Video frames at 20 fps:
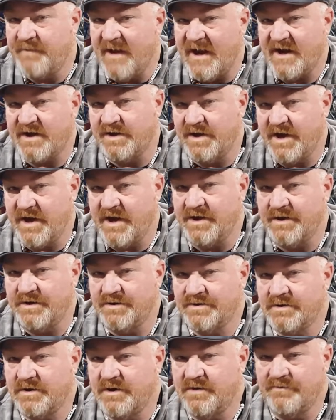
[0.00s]
in the 80s.
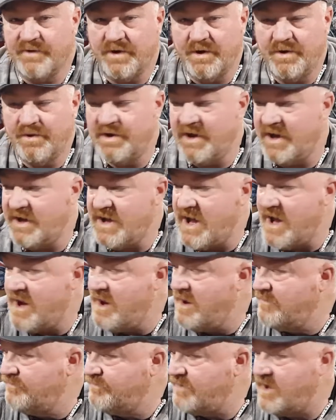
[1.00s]
If you didn't
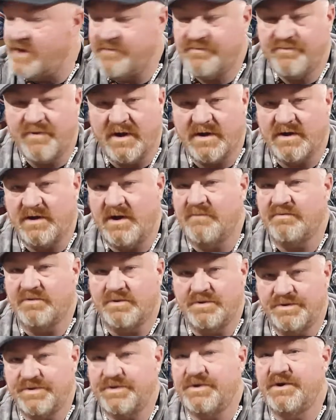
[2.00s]
have a fucking
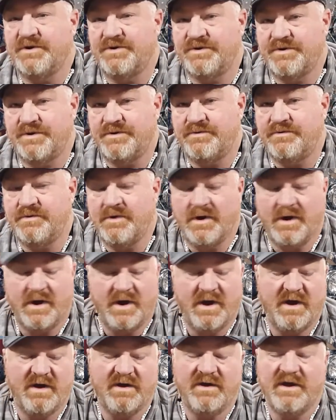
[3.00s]
Evolution engine,
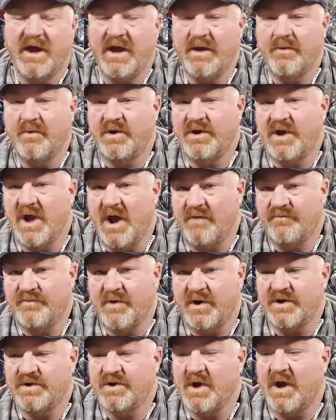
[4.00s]
they would not
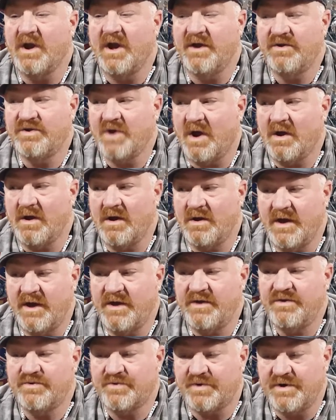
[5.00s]
fucking talk. They
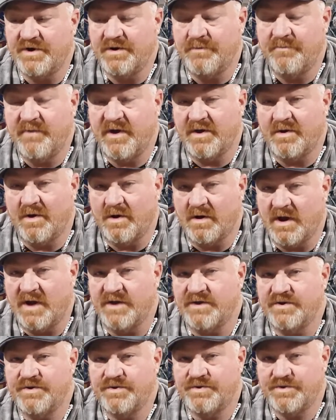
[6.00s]
treated me and her like
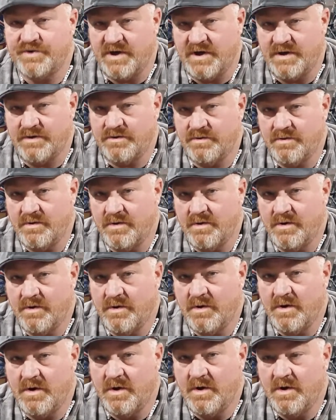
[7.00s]
shit.
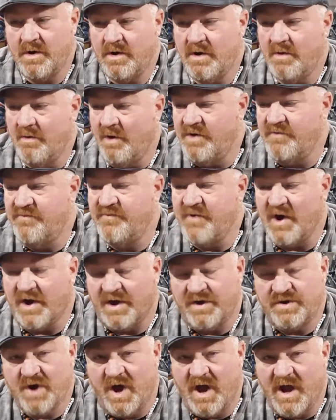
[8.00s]
They wouldn't fucking
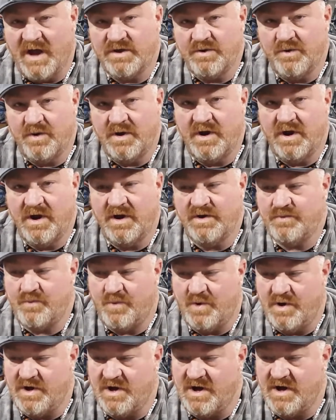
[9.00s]
talk to us,
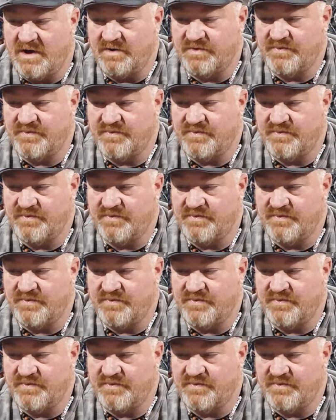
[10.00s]
wouldn't let us